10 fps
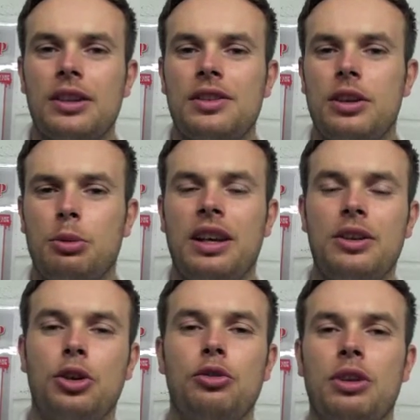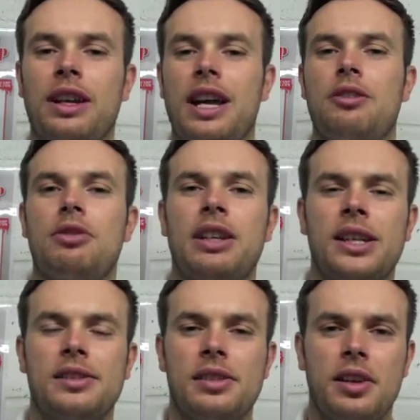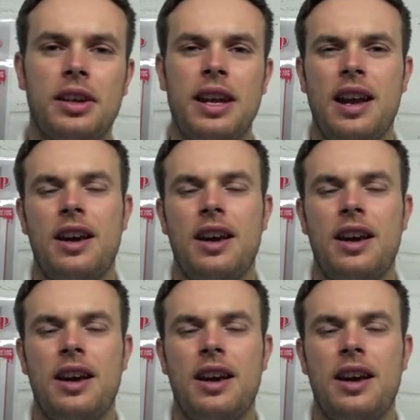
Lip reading: out hunting and gathering, let's say,